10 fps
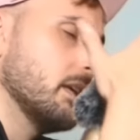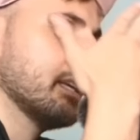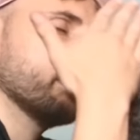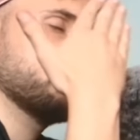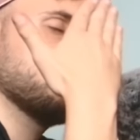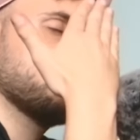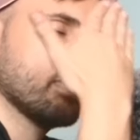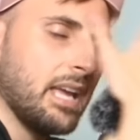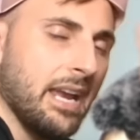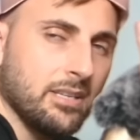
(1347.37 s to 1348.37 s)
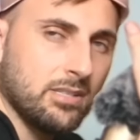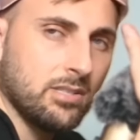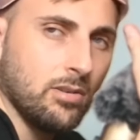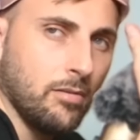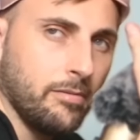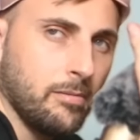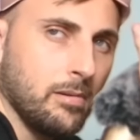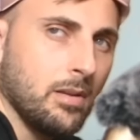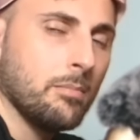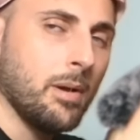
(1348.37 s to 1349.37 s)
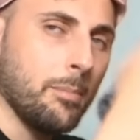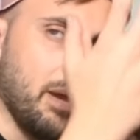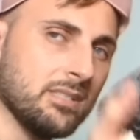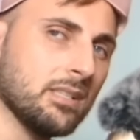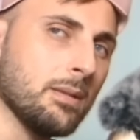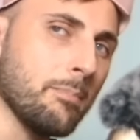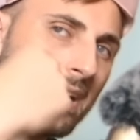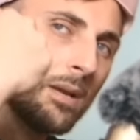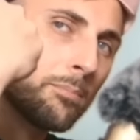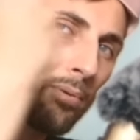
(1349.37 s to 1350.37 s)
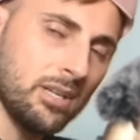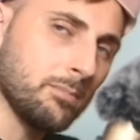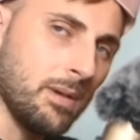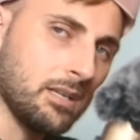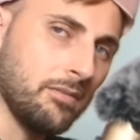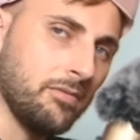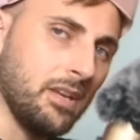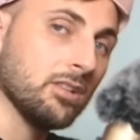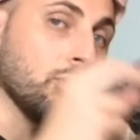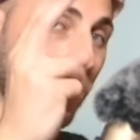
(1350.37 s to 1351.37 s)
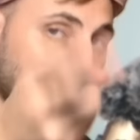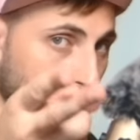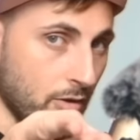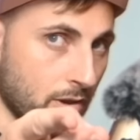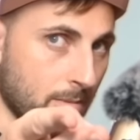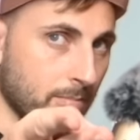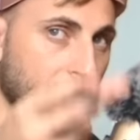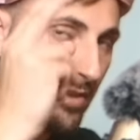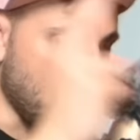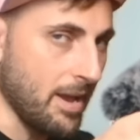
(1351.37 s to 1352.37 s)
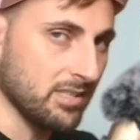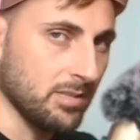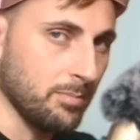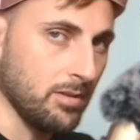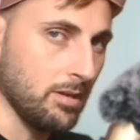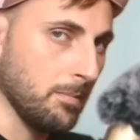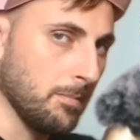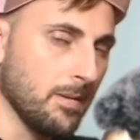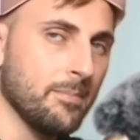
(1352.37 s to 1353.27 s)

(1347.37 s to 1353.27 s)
can sustain itself by basically making product market fit, like Ethereum. Ethereum has this, by the way.